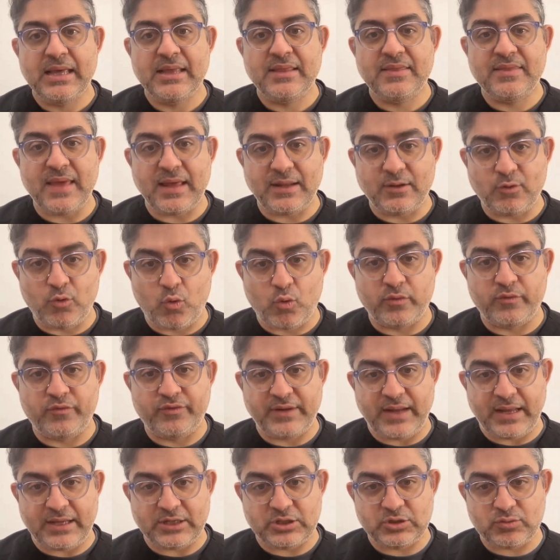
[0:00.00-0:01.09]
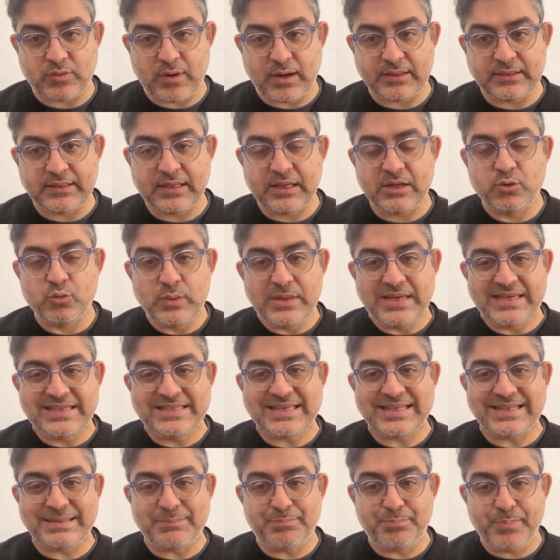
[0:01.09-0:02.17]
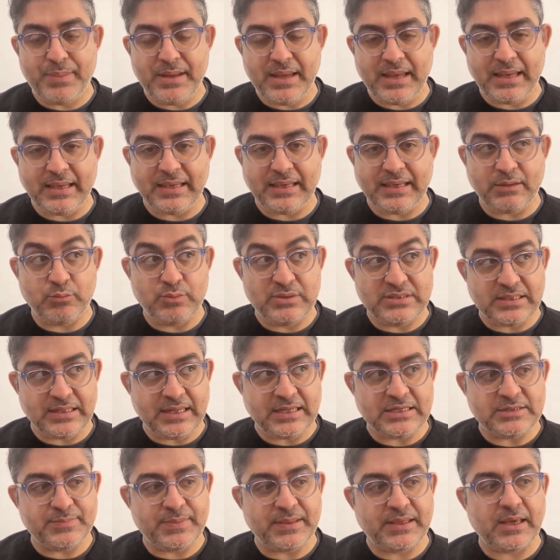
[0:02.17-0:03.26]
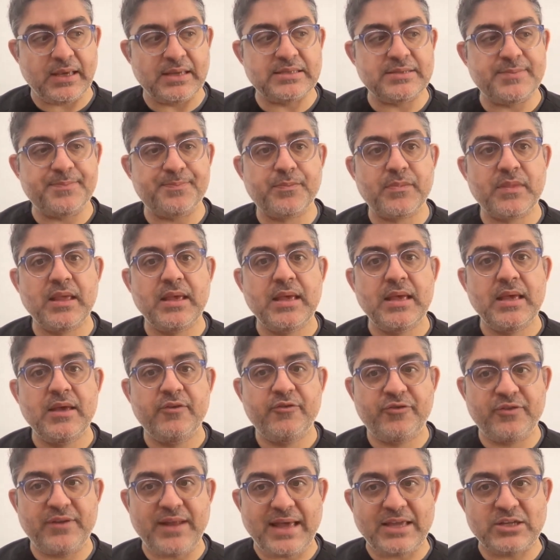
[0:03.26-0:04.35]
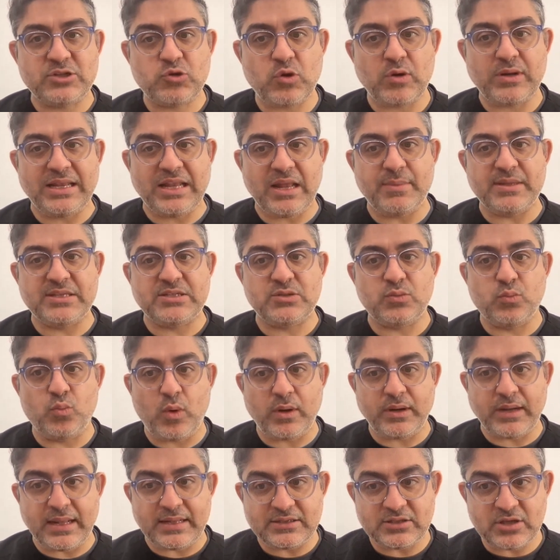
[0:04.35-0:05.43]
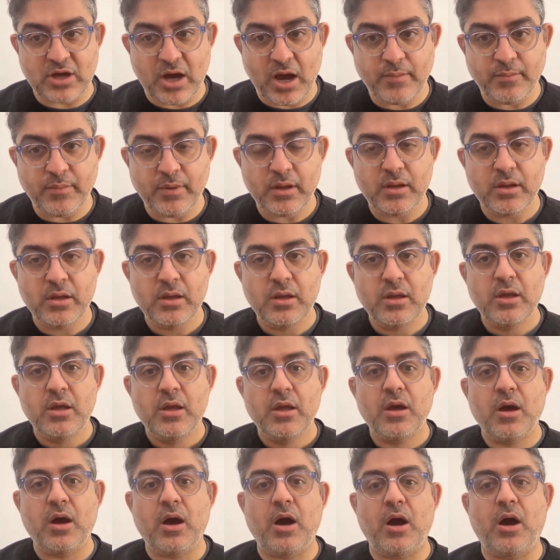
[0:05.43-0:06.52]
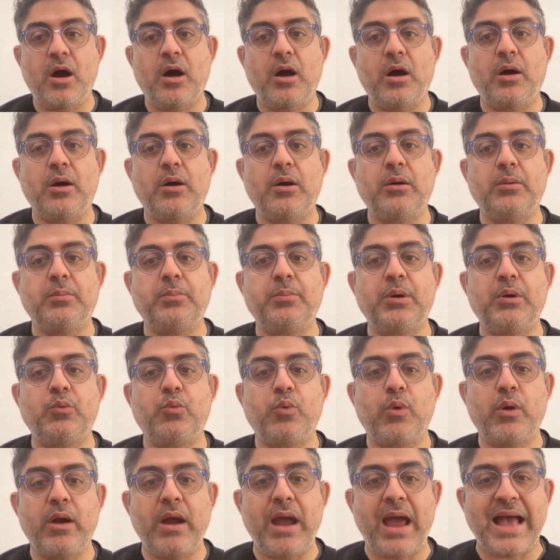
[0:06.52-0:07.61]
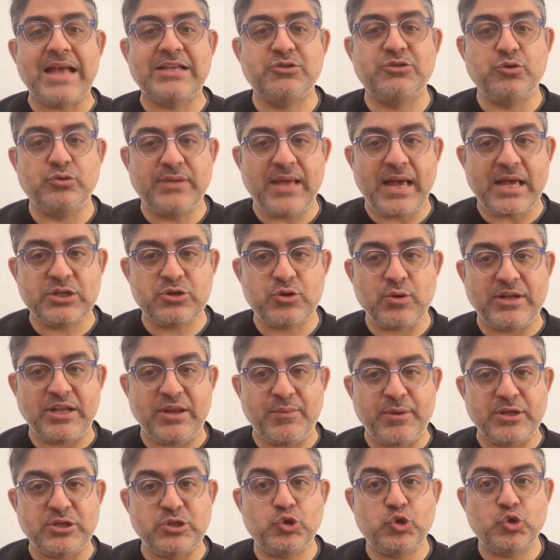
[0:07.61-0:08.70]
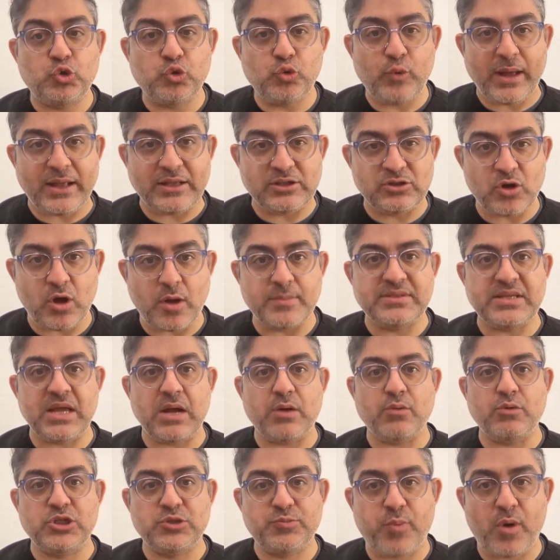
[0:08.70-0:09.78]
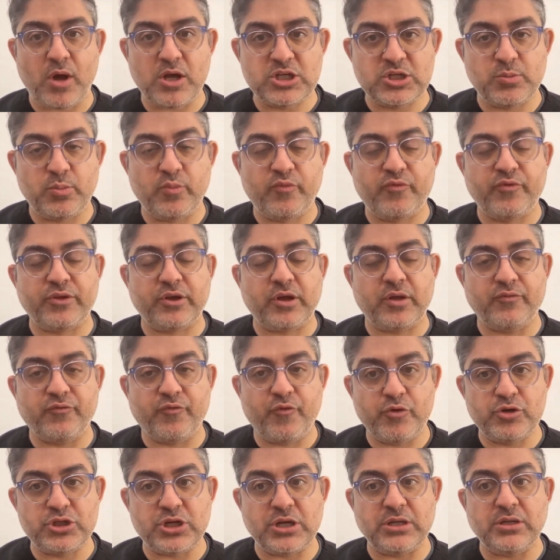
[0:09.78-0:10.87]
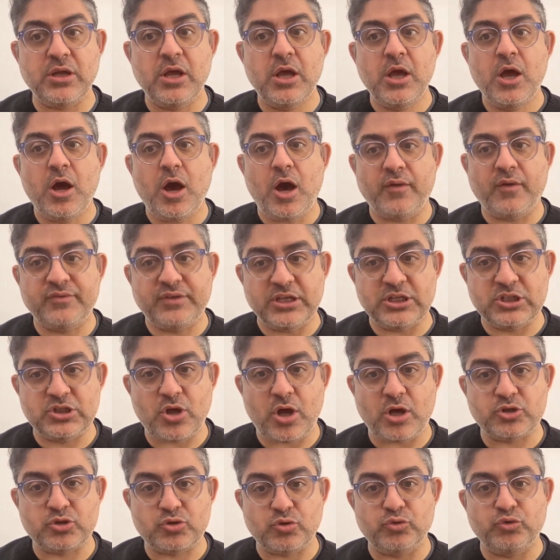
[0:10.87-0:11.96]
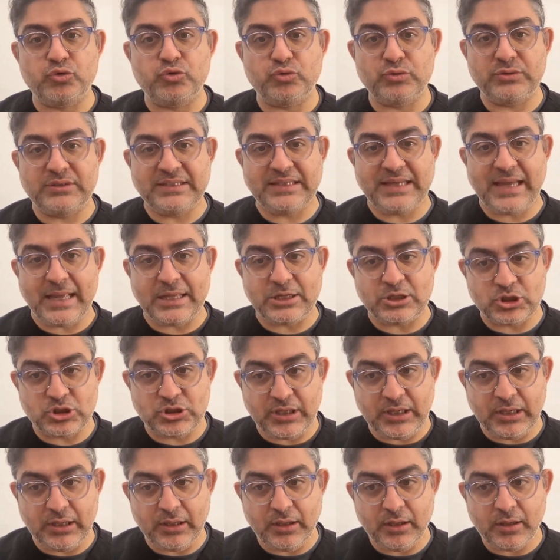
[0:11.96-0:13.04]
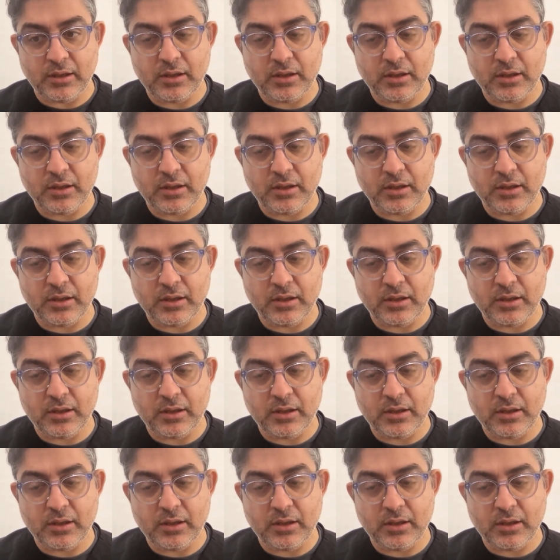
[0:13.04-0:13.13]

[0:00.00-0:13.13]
than oral finasteride. Reason being, reason is because finasteride inhibits one enzyme, uh, whereas dutasteride inhibits two enzymes that are responsible for the conversion of testosterone to DHT.